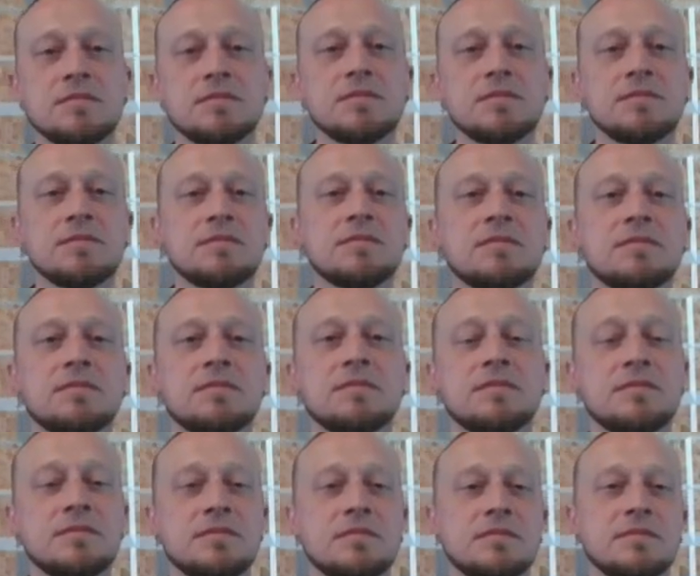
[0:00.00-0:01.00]

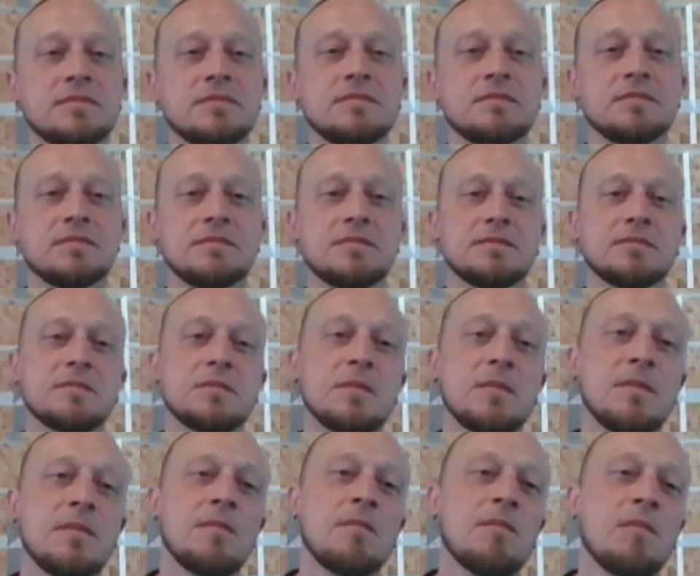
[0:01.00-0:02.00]

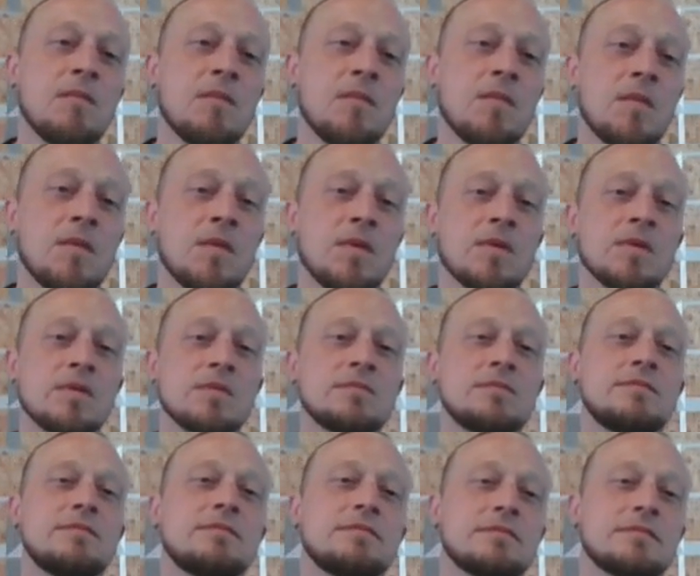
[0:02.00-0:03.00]

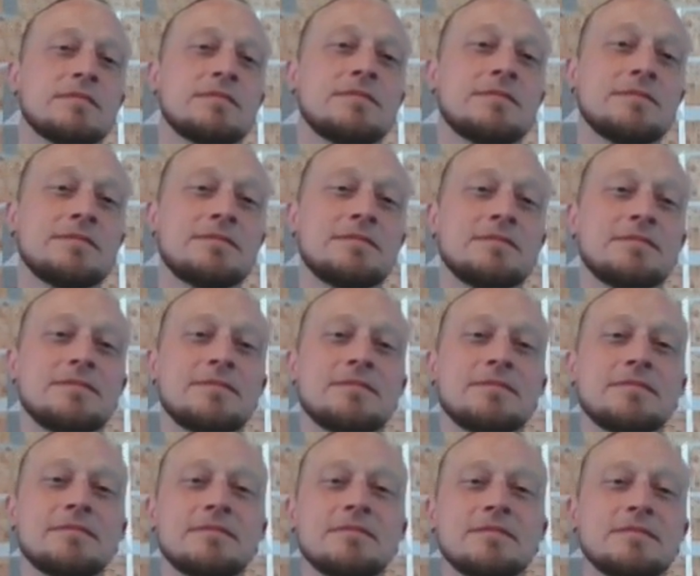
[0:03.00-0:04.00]

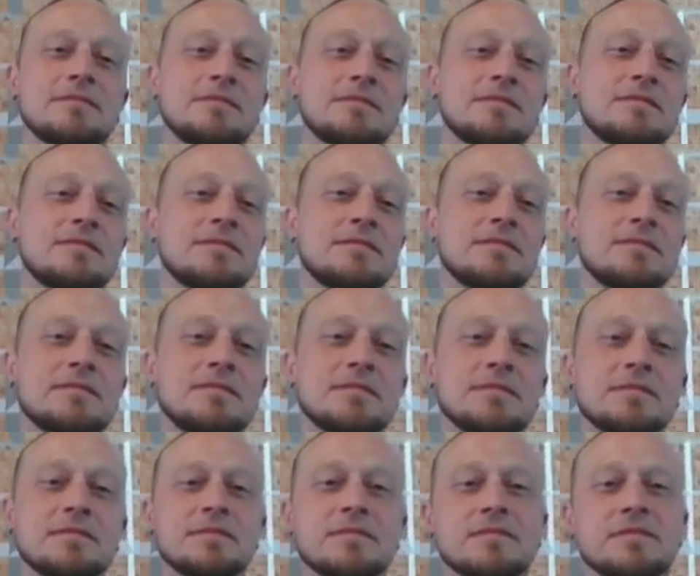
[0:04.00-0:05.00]

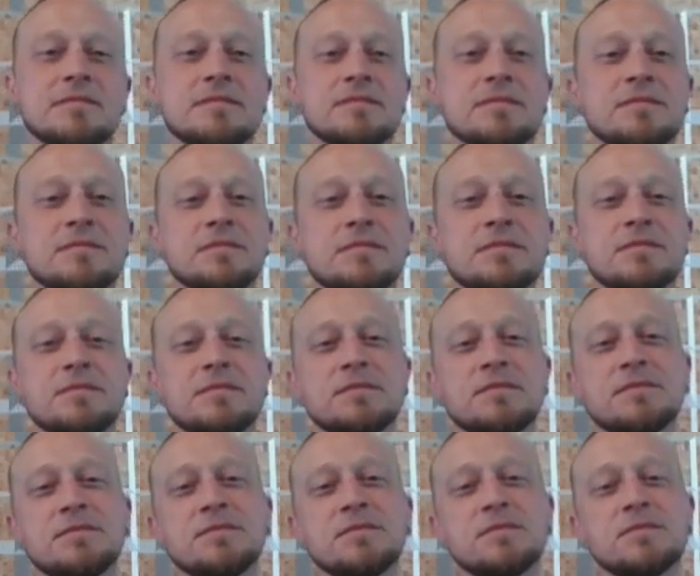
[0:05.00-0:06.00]

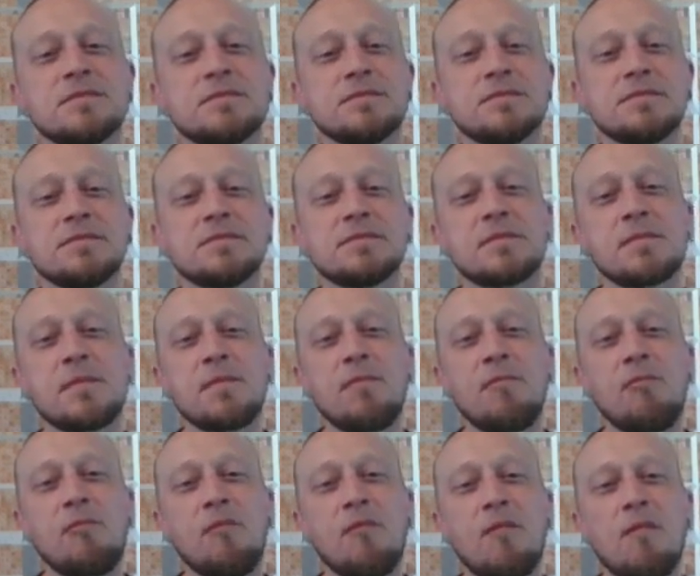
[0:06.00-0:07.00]

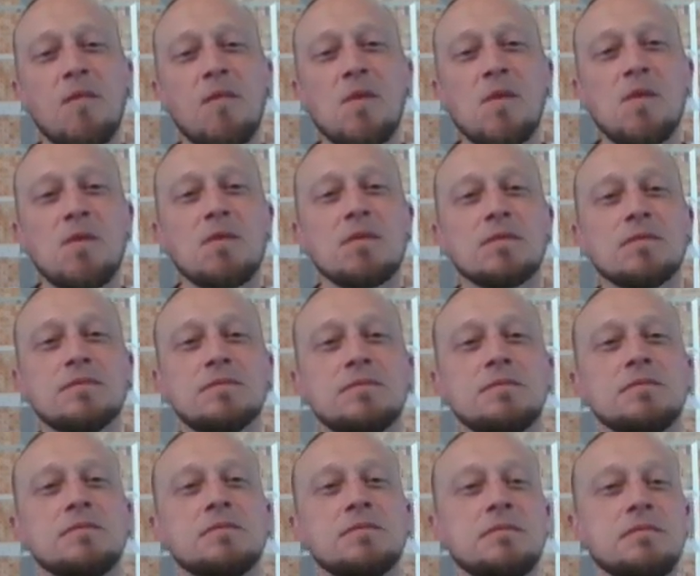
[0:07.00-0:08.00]
The person shown says nothing.